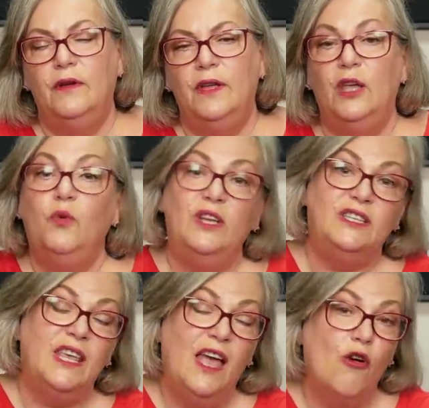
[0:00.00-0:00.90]
It
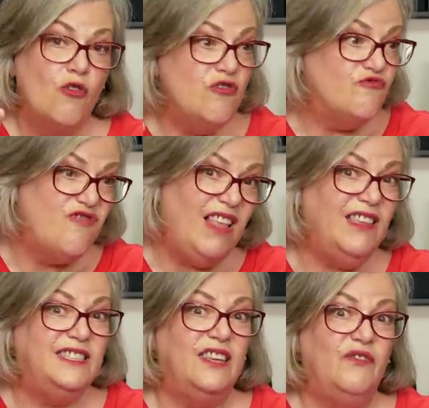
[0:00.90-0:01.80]
was
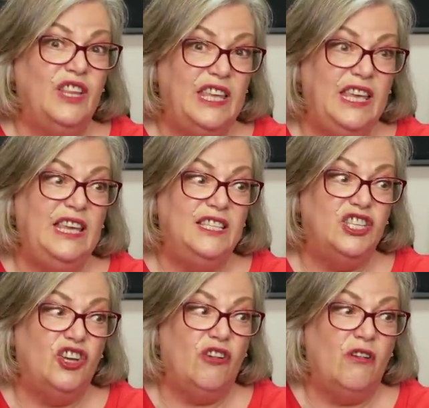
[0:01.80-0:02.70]
relatively
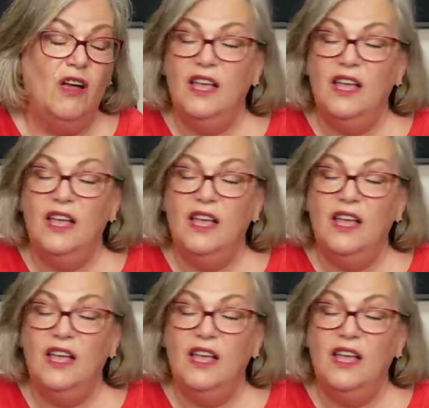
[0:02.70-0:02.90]
easier.